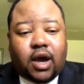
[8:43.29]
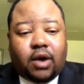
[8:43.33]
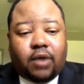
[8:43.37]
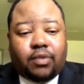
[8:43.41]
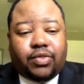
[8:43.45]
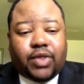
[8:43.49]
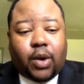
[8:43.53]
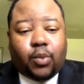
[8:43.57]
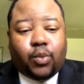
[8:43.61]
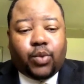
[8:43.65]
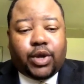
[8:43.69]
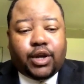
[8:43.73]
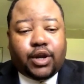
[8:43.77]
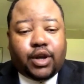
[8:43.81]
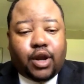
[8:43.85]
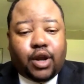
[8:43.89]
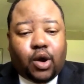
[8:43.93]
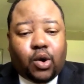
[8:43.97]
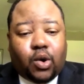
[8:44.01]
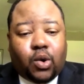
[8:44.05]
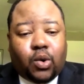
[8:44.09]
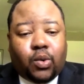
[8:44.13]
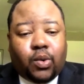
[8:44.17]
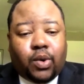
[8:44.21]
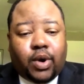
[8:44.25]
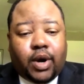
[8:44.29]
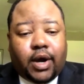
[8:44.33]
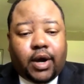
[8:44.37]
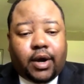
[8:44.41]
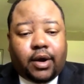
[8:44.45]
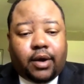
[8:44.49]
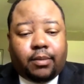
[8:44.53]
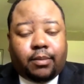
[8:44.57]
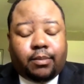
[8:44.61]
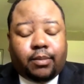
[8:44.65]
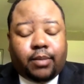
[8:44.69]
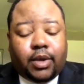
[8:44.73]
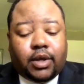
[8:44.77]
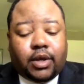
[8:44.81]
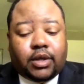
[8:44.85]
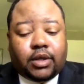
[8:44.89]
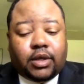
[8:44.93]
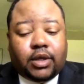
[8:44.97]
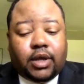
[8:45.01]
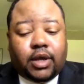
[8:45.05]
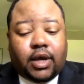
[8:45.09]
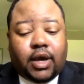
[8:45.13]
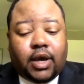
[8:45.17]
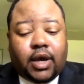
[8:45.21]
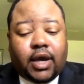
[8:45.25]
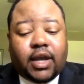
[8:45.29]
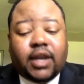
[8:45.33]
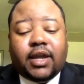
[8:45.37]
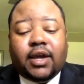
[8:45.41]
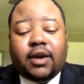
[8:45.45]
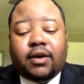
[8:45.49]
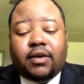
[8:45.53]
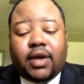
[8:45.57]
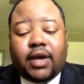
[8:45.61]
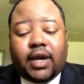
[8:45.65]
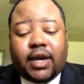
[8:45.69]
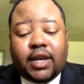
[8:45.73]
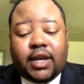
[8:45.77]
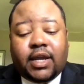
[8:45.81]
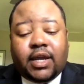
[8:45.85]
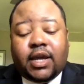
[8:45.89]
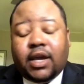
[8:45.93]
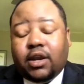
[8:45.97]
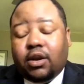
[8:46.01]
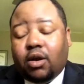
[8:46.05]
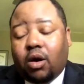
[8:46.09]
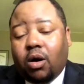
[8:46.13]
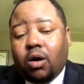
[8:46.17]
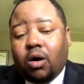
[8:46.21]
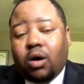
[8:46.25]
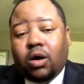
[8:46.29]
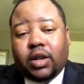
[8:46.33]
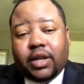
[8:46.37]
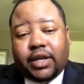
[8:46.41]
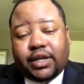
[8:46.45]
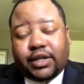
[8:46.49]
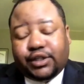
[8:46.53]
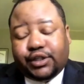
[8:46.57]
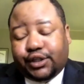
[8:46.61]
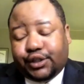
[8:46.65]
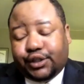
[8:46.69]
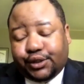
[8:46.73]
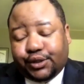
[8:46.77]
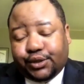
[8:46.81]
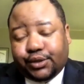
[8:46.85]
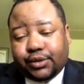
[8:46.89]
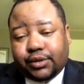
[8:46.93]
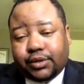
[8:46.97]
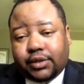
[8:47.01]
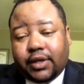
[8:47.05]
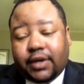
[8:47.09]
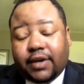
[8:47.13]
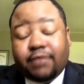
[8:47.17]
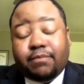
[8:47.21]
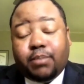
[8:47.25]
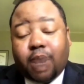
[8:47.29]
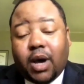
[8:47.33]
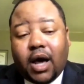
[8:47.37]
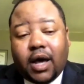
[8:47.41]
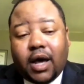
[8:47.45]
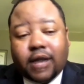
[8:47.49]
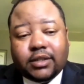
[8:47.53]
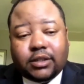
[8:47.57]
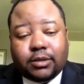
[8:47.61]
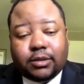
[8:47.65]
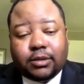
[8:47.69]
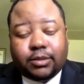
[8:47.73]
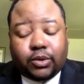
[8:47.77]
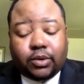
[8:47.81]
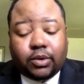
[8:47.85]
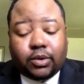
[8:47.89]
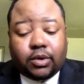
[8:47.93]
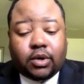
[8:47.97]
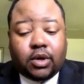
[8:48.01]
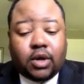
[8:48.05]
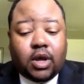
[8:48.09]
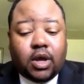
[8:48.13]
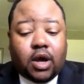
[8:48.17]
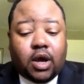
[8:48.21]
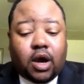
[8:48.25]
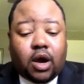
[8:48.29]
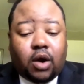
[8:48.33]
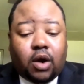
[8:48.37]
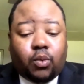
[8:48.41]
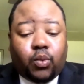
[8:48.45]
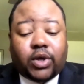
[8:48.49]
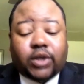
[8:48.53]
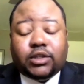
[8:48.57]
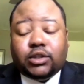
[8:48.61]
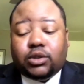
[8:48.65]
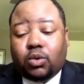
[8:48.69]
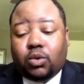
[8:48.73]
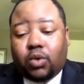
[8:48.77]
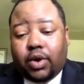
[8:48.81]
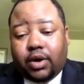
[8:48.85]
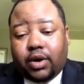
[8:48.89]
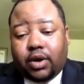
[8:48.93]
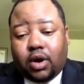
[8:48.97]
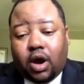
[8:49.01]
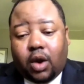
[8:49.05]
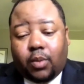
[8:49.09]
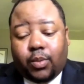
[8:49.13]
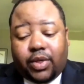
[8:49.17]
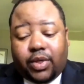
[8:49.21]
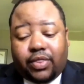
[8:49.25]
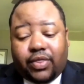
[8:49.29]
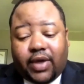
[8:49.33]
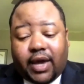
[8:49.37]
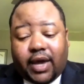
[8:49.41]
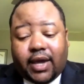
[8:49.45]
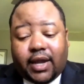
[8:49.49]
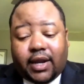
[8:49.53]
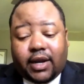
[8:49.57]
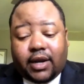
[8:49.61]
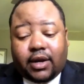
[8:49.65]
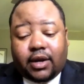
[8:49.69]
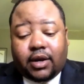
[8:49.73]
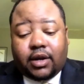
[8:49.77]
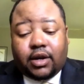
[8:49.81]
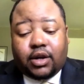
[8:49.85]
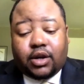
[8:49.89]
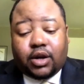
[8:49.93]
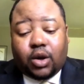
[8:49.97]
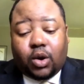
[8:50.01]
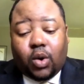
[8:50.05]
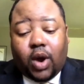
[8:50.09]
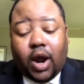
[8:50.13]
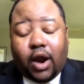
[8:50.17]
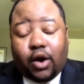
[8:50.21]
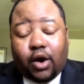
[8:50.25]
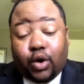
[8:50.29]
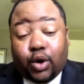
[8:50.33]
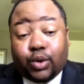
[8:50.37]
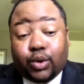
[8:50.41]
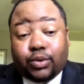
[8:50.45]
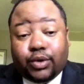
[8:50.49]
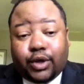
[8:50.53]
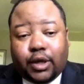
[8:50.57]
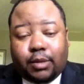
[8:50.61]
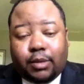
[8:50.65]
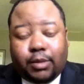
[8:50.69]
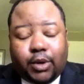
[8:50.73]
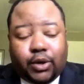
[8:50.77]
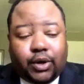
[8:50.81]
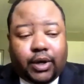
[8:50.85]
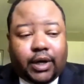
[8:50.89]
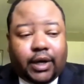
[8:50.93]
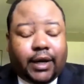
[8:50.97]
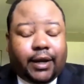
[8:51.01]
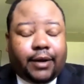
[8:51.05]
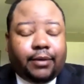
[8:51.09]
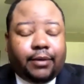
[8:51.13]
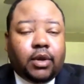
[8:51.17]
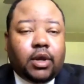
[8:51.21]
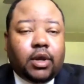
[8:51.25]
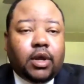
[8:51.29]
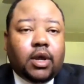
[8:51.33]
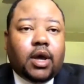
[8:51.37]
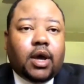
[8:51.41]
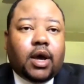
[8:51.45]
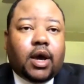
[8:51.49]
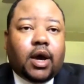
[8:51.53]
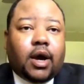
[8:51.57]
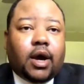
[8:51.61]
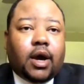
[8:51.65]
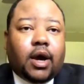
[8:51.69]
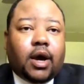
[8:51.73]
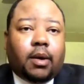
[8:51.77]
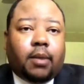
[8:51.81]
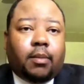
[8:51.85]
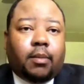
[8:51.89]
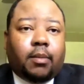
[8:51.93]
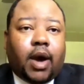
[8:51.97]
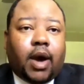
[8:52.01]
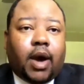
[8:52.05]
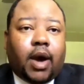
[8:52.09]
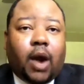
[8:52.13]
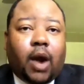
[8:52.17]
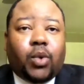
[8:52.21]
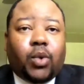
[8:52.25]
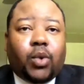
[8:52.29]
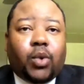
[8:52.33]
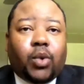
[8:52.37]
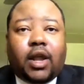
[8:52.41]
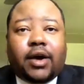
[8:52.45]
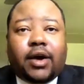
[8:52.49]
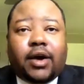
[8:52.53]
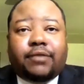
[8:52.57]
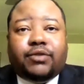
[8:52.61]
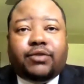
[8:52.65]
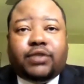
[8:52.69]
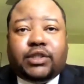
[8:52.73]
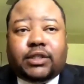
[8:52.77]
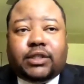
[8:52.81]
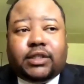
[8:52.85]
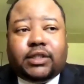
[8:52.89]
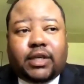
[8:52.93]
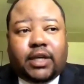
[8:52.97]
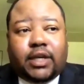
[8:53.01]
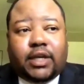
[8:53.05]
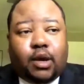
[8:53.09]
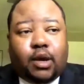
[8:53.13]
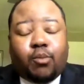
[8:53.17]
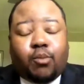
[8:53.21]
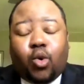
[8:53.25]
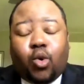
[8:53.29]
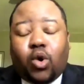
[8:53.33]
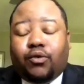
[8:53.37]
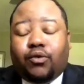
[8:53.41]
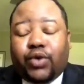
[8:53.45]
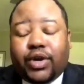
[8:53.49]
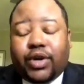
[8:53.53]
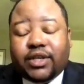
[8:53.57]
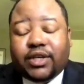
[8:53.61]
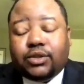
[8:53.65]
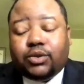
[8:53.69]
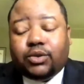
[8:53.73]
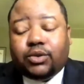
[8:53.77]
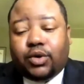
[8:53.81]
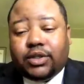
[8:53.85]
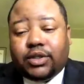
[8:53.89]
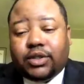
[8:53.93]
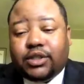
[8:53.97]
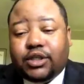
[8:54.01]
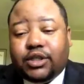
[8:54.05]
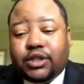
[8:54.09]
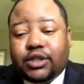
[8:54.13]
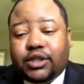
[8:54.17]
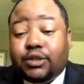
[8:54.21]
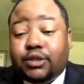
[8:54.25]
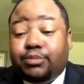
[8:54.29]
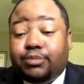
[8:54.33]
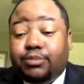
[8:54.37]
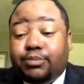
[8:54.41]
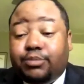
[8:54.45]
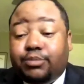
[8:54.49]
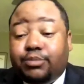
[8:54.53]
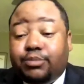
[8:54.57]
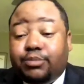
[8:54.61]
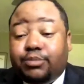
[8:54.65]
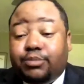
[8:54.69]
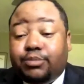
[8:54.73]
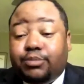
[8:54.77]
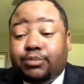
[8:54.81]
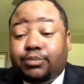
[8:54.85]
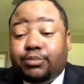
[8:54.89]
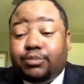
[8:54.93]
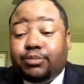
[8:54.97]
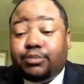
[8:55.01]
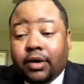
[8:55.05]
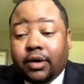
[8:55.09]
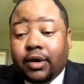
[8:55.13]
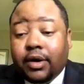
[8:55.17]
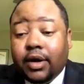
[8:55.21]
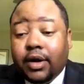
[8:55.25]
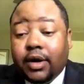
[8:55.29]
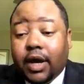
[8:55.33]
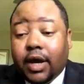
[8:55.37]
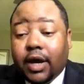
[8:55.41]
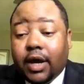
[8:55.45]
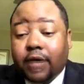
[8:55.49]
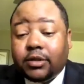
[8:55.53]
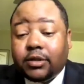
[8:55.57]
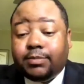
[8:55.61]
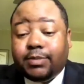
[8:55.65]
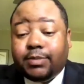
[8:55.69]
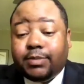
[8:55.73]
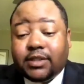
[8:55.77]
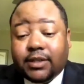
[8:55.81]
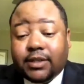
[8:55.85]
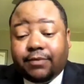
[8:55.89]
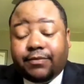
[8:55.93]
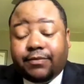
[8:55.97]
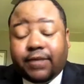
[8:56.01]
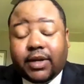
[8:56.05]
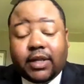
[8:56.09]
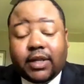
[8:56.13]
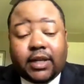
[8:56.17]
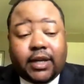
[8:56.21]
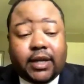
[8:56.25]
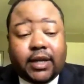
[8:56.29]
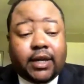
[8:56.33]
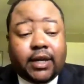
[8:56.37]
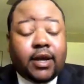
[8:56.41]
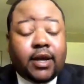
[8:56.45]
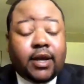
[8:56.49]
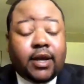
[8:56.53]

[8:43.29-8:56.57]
we know any and all issues, if possible, of what's going on within our own community. I would love to see more resources brought here, specifically.